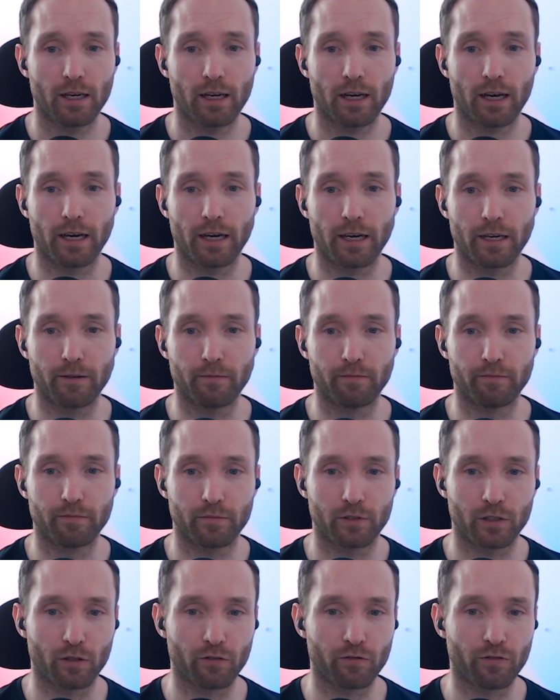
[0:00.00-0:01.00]

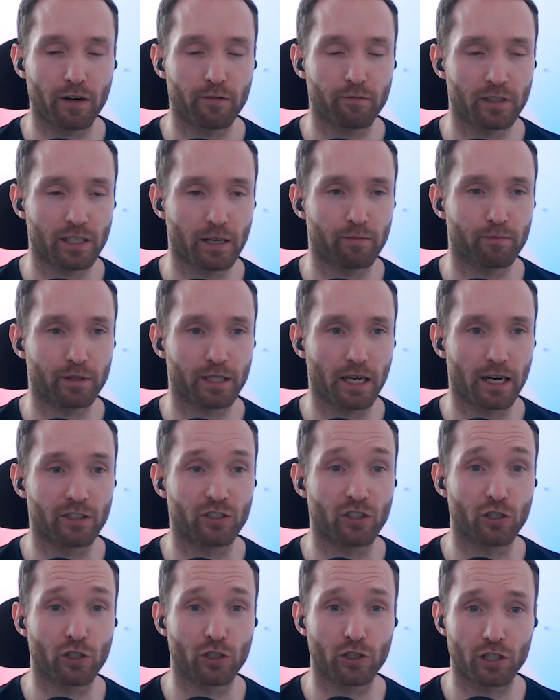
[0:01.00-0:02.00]
So 5 to 10% is
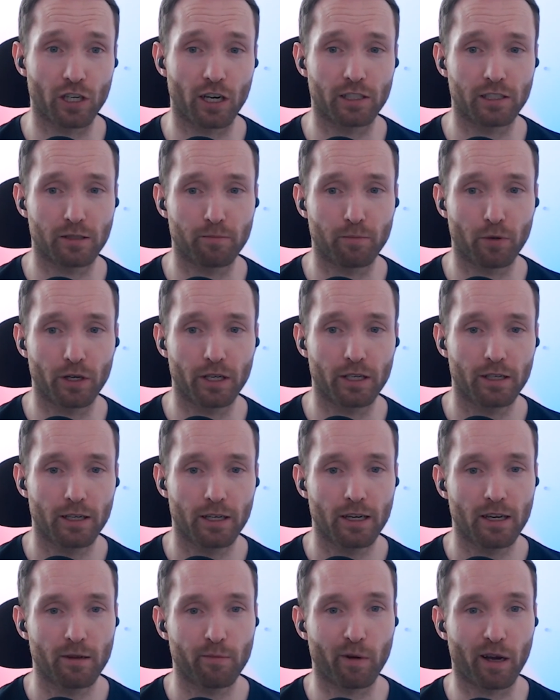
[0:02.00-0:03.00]
a good starting point,
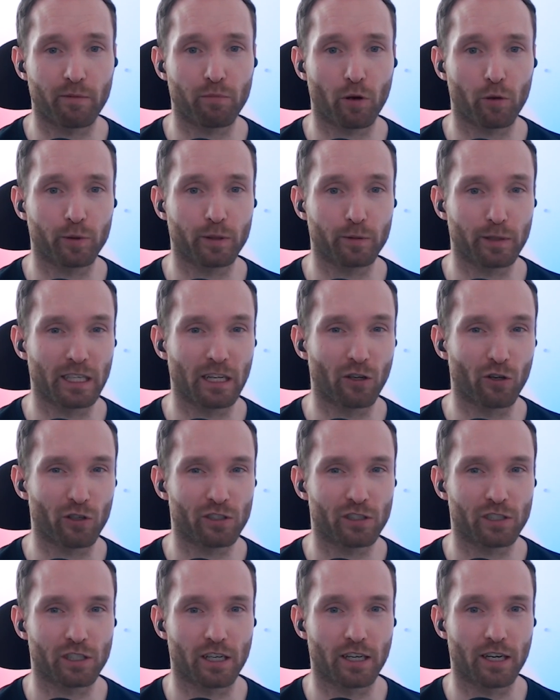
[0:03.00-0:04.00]
but I'd probably look
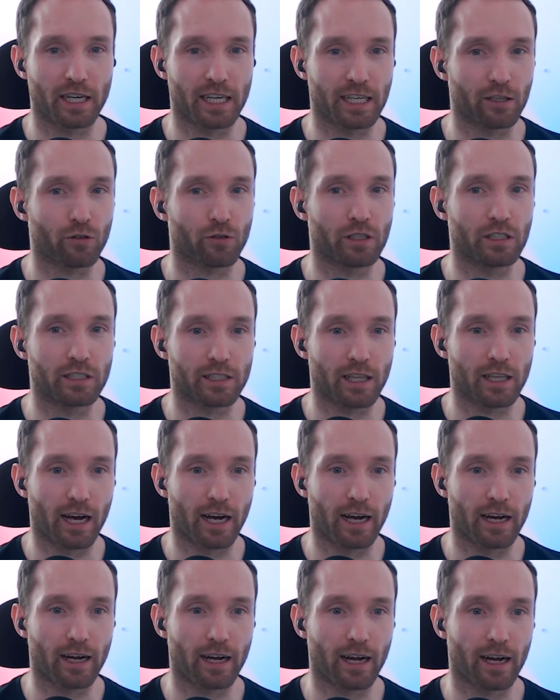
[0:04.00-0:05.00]
to increase
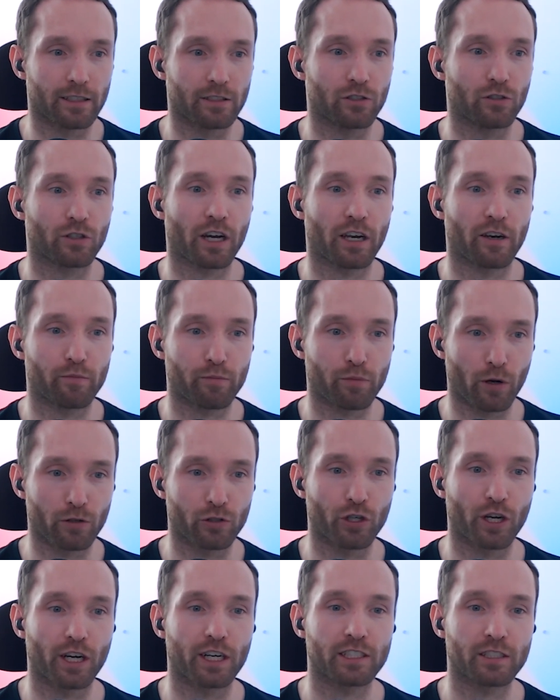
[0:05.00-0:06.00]
that as your kind of
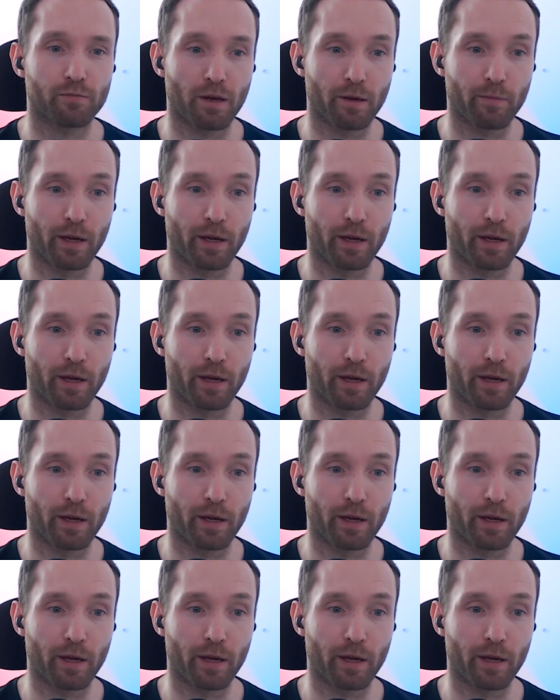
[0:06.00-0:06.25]
projects and maybe